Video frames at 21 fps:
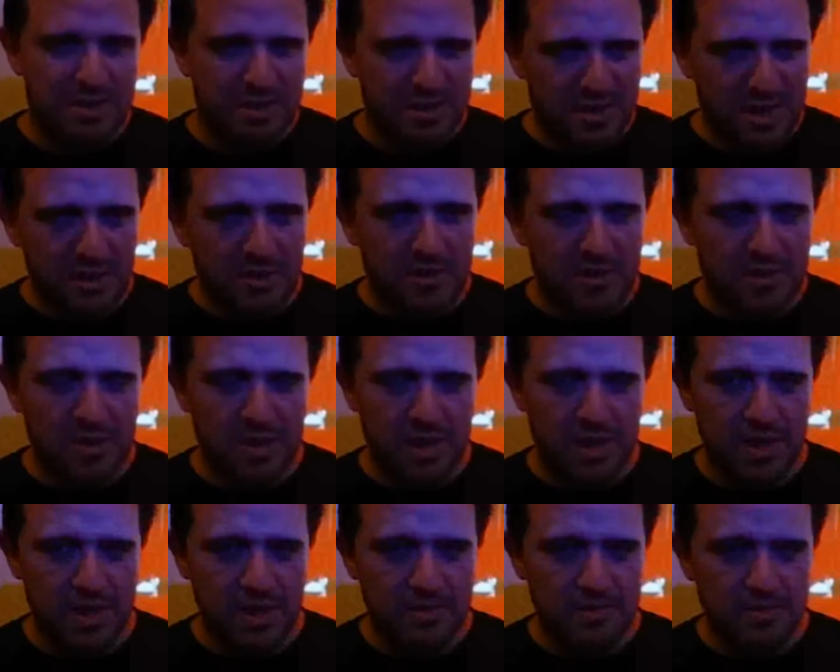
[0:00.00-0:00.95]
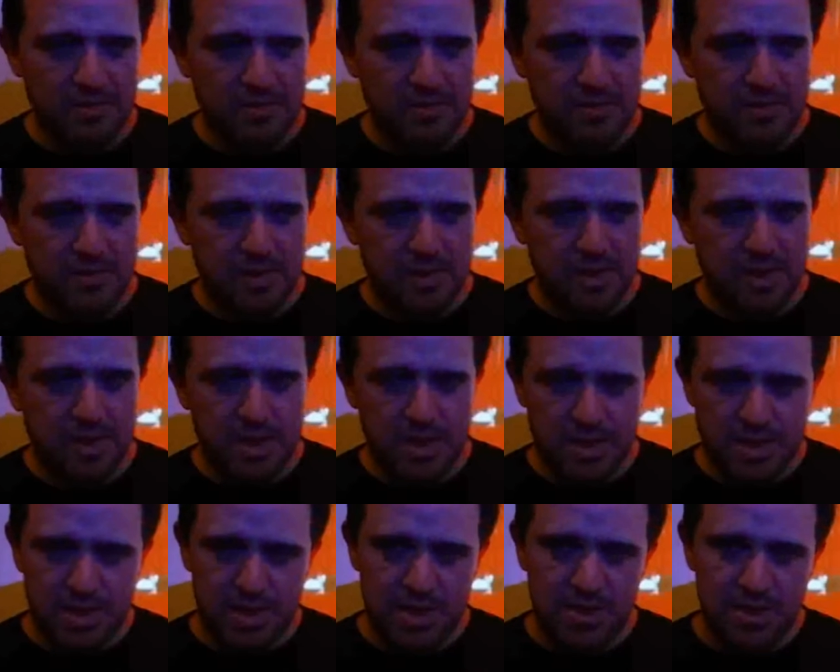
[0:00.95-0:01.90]
Their thing
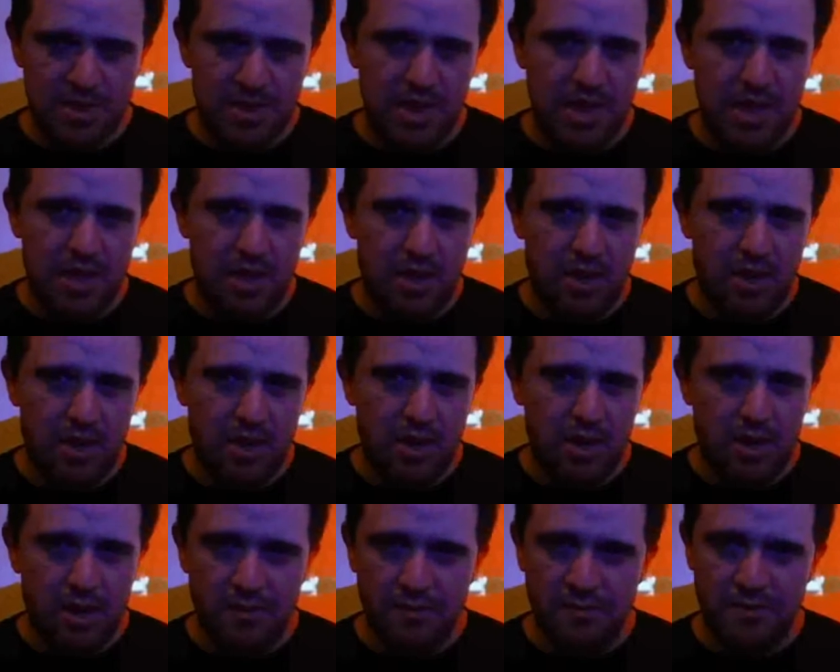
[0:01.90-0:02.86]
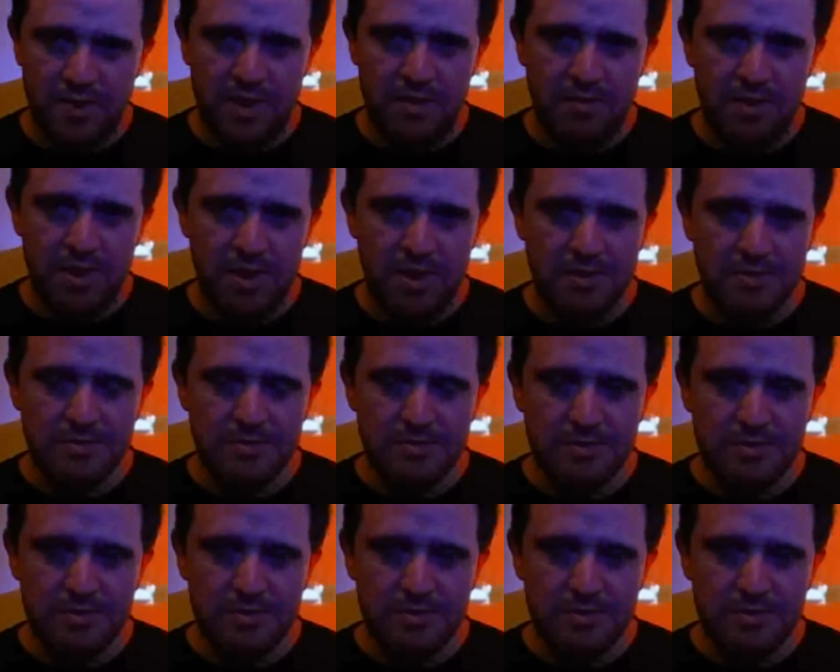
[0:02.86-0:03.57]
is that they are a family.